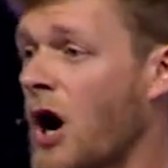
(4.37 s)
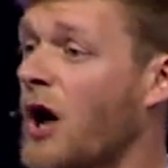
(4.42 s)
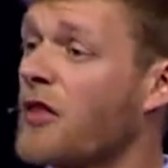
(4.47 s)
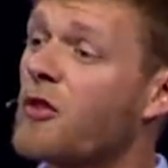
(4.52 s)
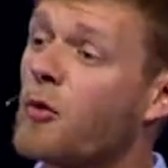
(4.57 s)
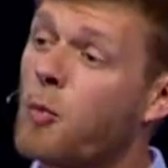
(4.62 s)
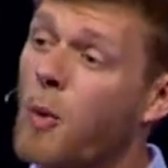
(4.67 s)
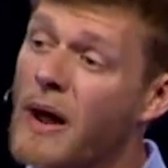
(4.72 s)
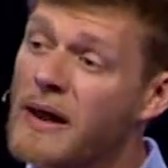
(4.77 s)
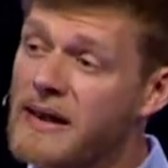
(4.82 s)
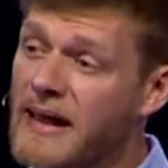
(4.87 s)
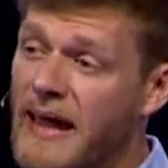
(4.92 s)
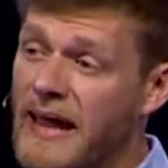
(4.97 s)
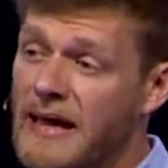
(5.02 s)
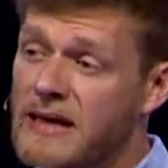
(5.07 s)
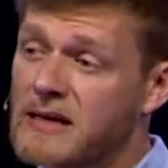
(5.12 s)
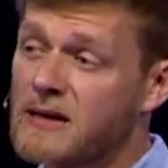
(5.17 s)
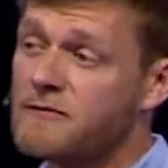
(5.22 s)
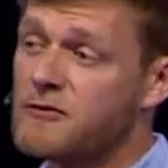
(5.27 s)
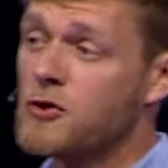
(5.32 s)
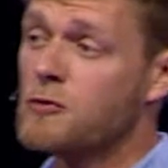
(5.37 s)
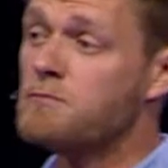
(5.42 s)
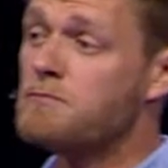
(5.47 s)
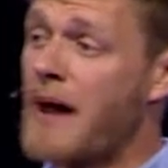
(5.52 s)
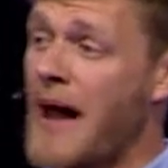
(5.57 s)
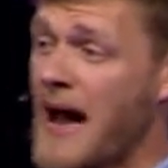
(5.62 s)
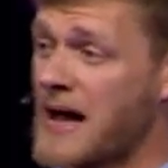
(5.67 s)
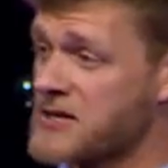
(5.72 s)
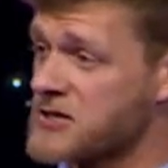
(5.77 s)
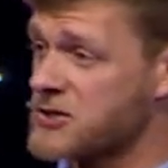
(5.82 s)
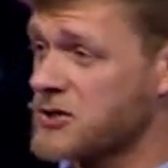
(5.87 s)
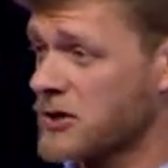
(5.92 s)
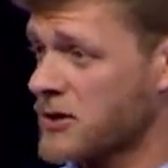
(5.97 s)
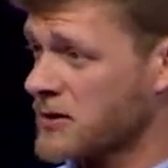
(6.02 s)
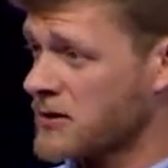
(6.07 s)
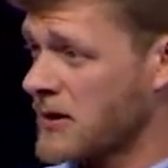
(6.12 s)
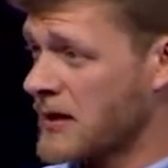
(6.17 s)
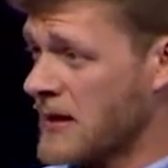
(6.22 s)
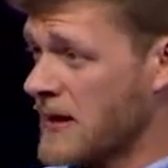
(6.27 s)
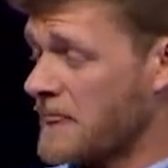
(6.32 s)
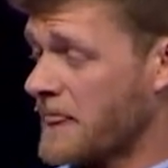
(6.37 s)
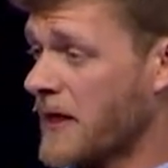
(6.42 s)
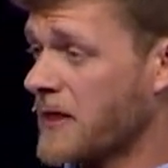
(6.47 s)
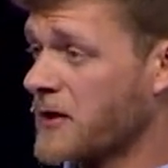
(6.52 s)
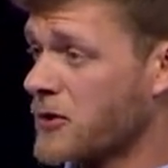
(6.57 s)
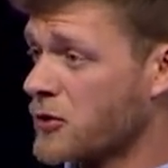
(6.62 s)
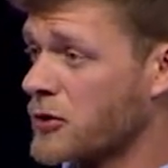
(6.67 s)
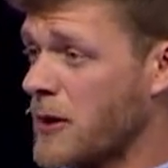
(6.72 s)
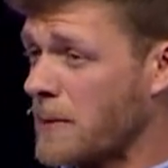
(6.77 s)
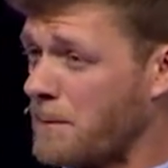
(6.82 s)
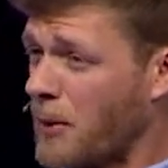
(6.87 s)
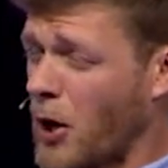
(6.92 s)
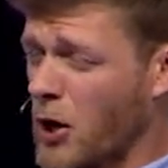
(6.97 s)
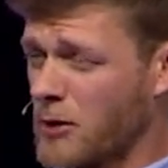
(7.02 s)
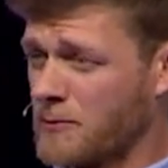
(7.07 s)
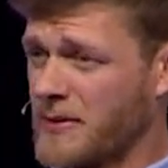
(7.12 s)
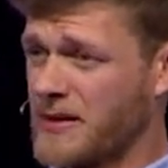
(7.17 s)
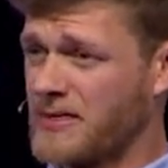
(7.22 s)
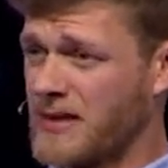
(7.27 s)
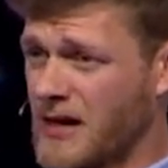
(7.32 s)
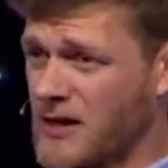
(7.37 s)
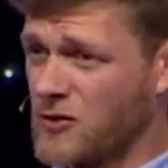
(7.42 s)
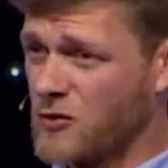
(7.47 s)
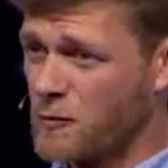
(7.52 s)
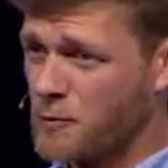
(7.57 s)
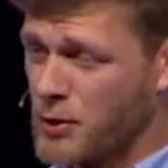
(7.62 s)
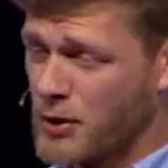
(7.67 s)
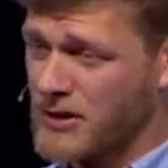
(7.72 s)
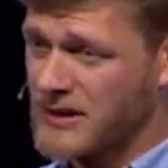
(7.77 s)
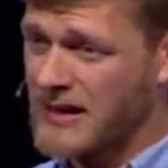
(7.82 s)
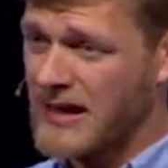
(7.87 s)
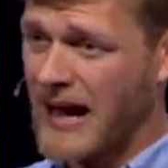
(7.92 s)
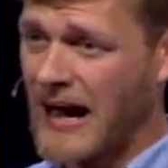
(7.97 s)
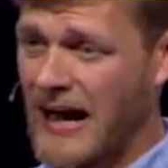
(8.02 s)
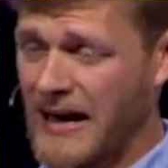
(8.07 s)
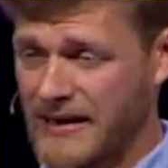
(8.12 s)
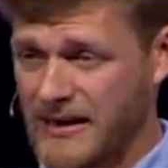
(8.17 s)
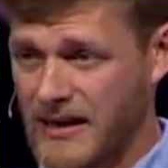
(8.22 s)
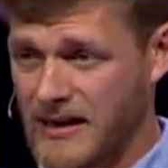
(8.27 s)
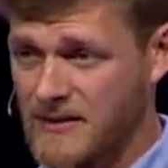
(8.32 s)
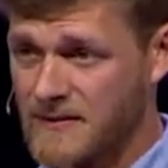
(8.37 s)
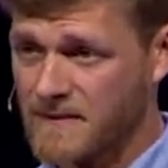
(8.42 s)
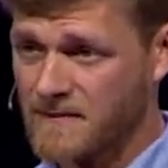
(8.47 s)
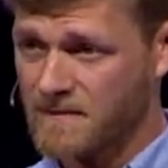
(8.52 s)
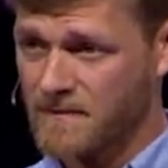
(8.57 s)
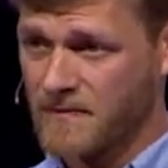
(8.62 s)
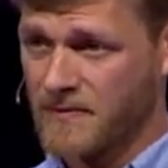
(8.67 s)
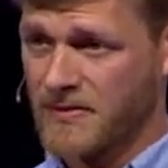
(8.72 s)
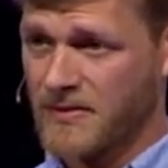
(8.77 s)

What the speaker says: On the one hand, if you master the little compartment that you've put God in,